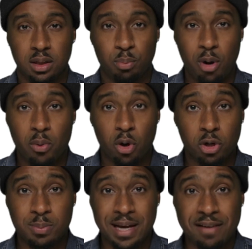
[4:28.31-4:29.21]
LeBron would
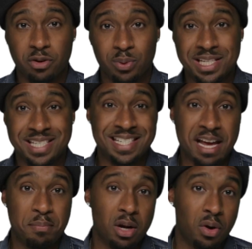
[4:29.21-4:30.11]
ultimately have to release a
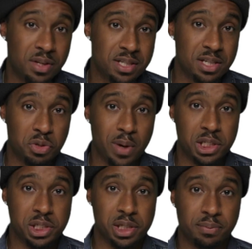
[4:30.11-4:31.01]
statement on the
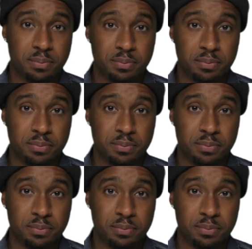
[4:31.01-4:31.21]
situation.